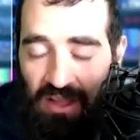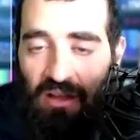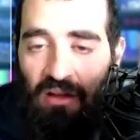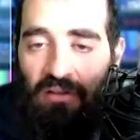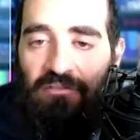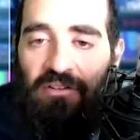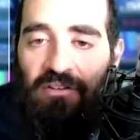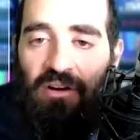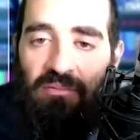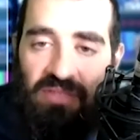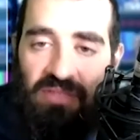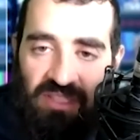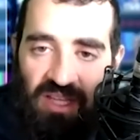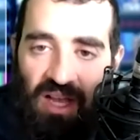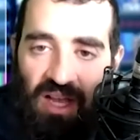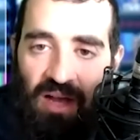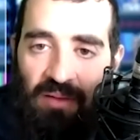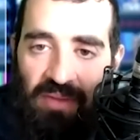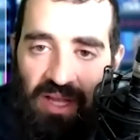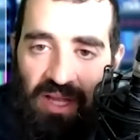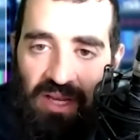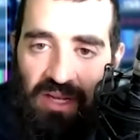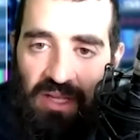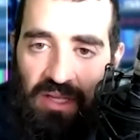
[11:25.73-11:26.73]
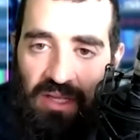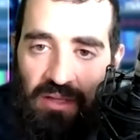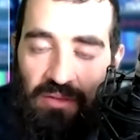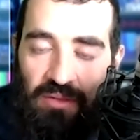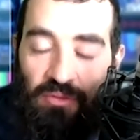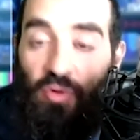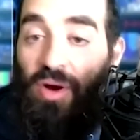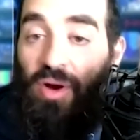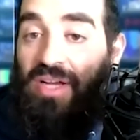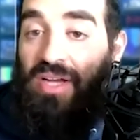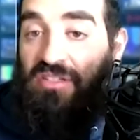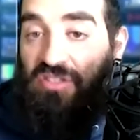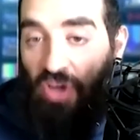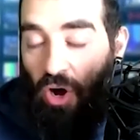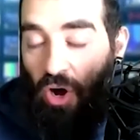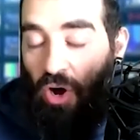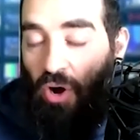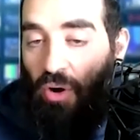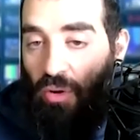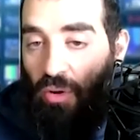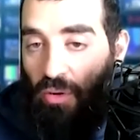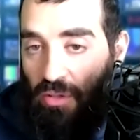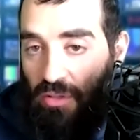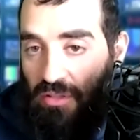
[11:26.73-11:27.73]
from somebody who I
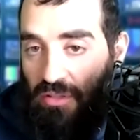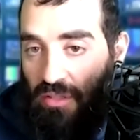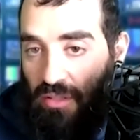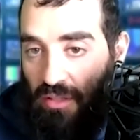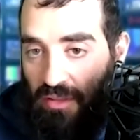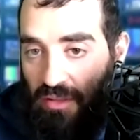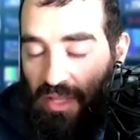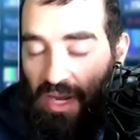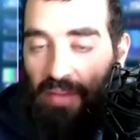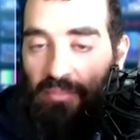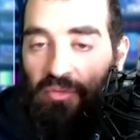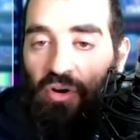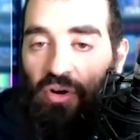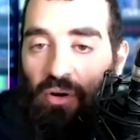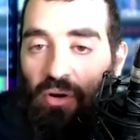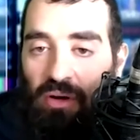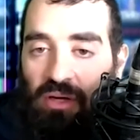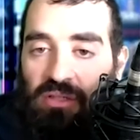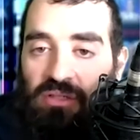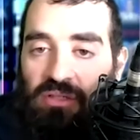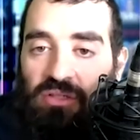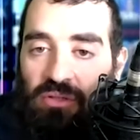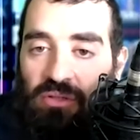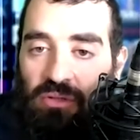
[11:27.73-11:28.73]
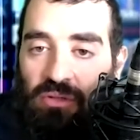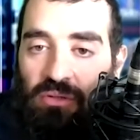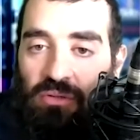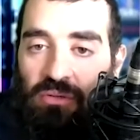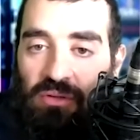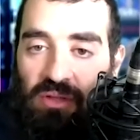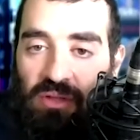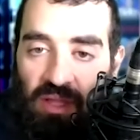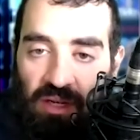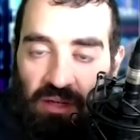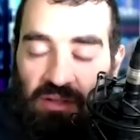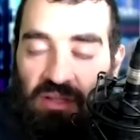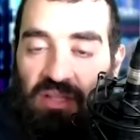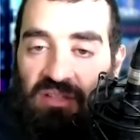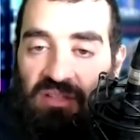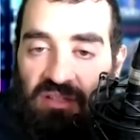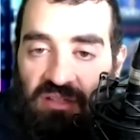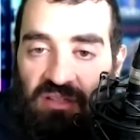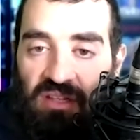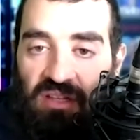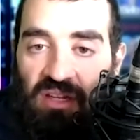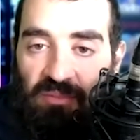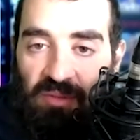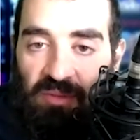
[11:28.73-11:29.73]
told that I'm going to, that this is
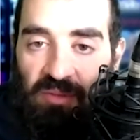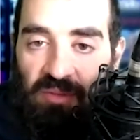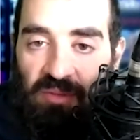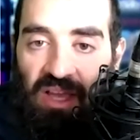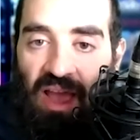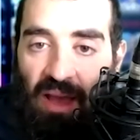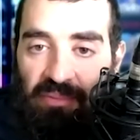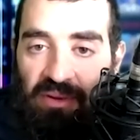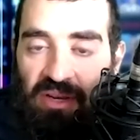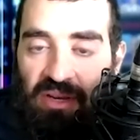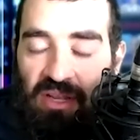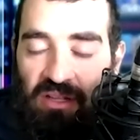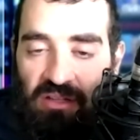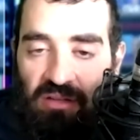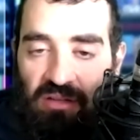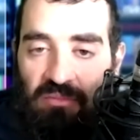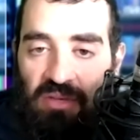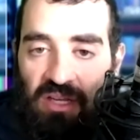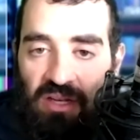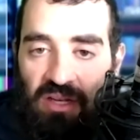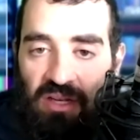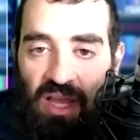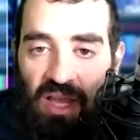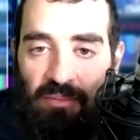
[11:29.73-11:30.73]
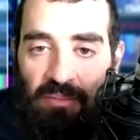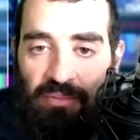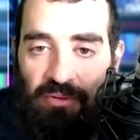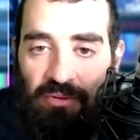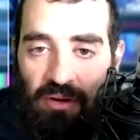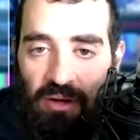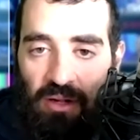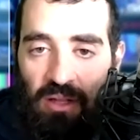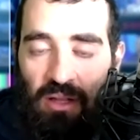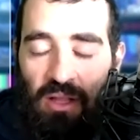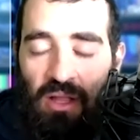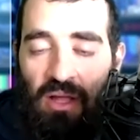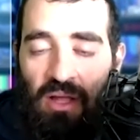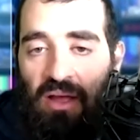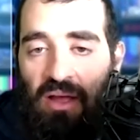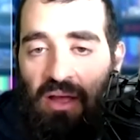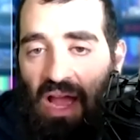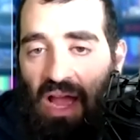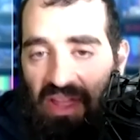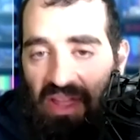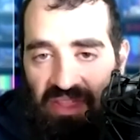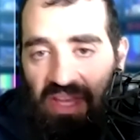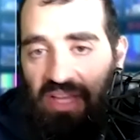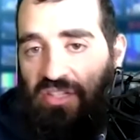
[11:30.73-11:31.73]
going to be happening to me in April.
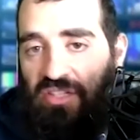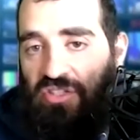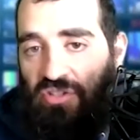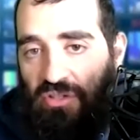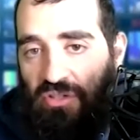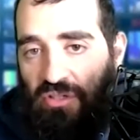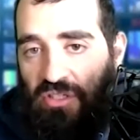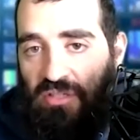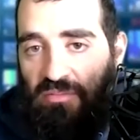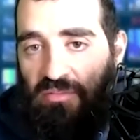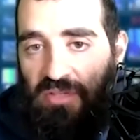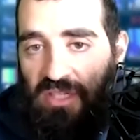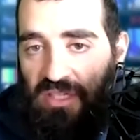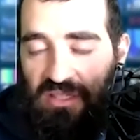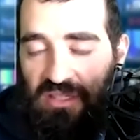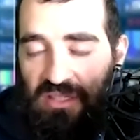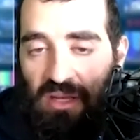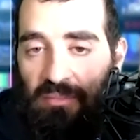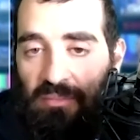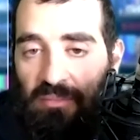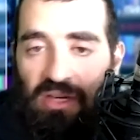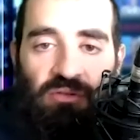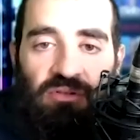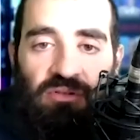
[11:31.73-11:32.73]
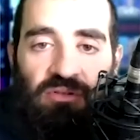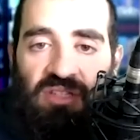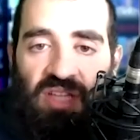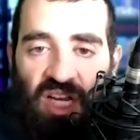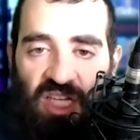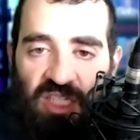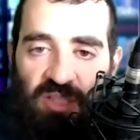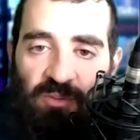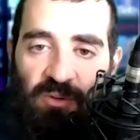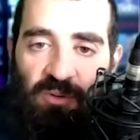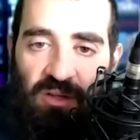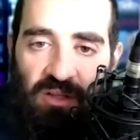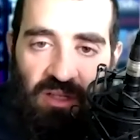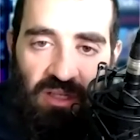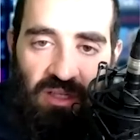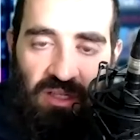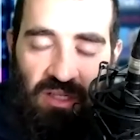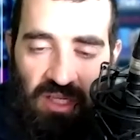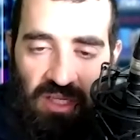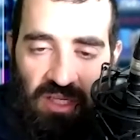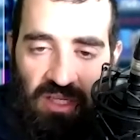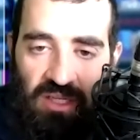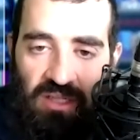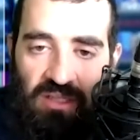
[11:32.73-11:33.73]
And they introduced me to somebody who desperately
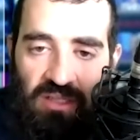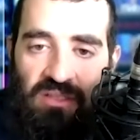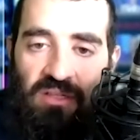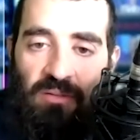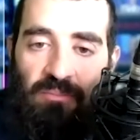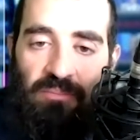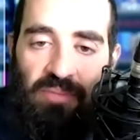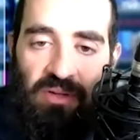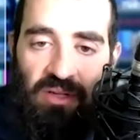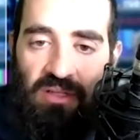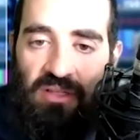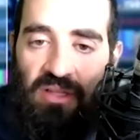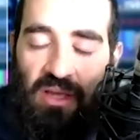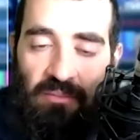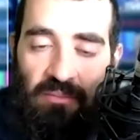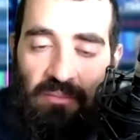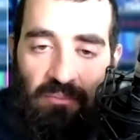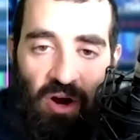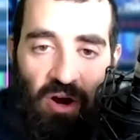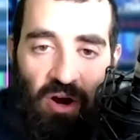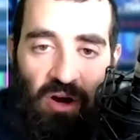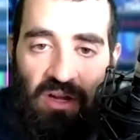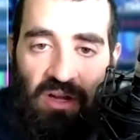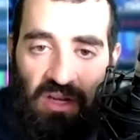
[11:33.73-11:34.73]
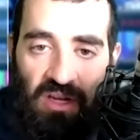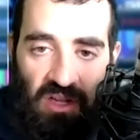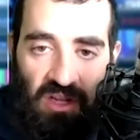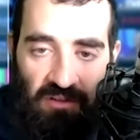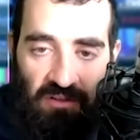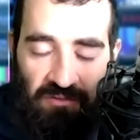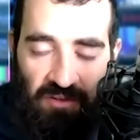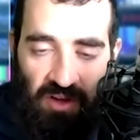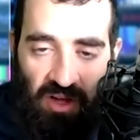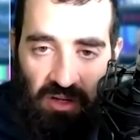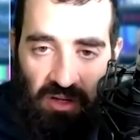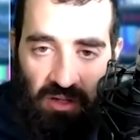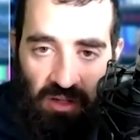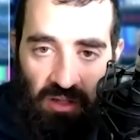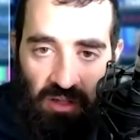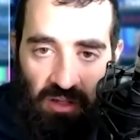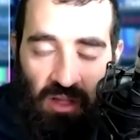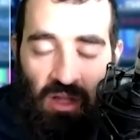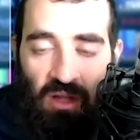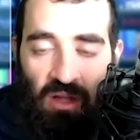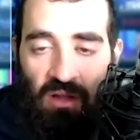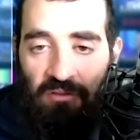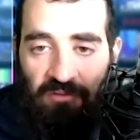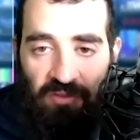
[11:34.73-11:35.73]
needs to build a marketing funnel
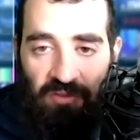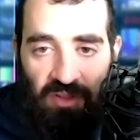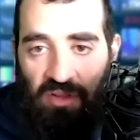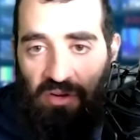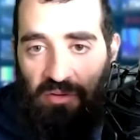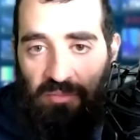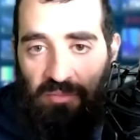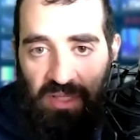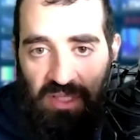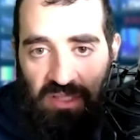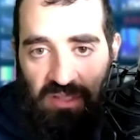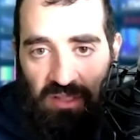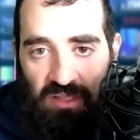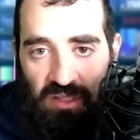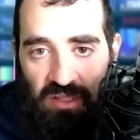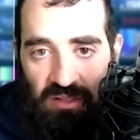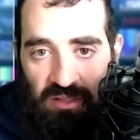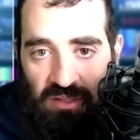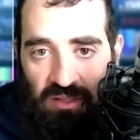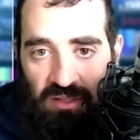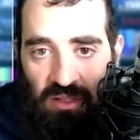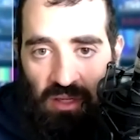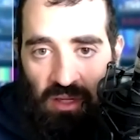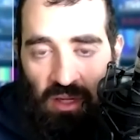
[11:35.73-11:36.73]
for their business.